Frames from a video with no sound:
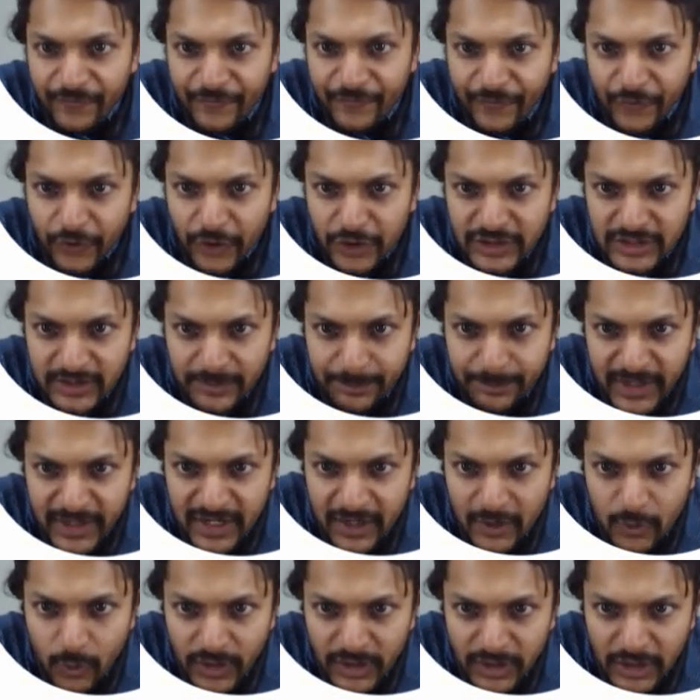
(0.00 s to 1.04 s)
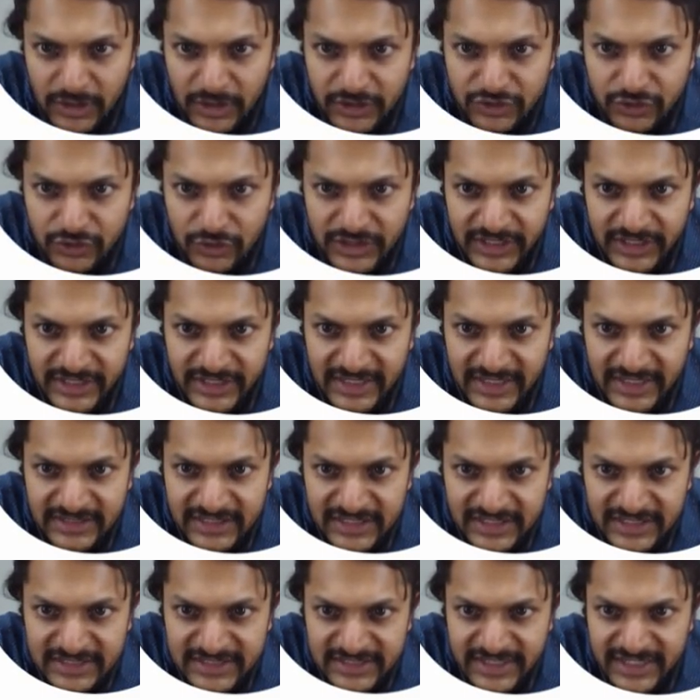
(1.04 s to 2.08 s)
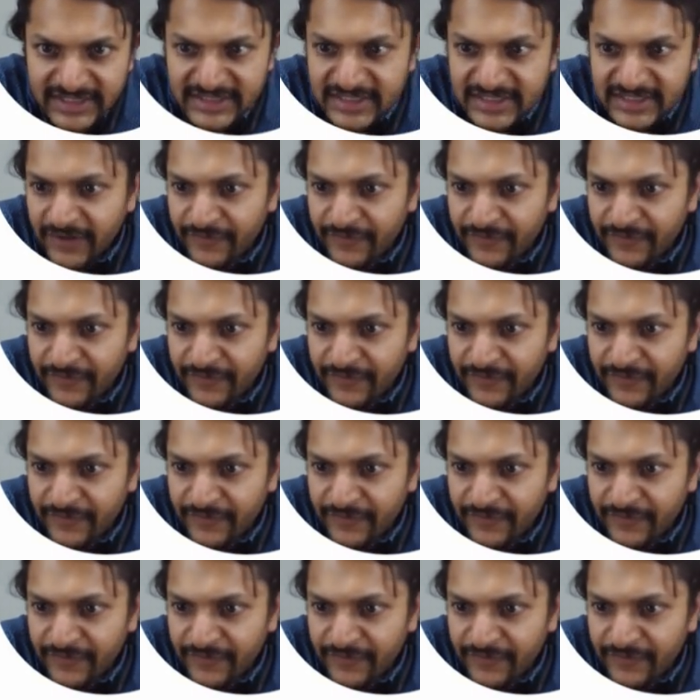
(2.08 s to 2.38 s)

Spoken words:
For the pink one also, the intensity is this.